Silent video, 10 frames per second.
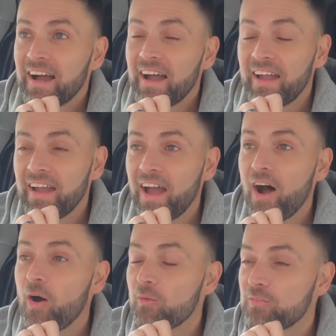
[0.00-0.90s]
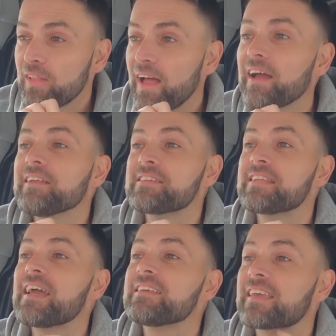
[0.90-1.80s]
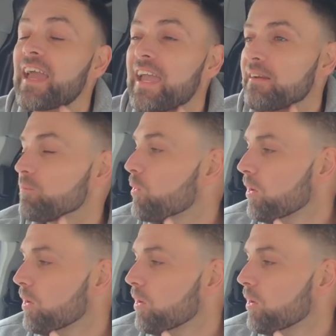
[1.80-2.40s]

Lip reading: Hopefully, today's game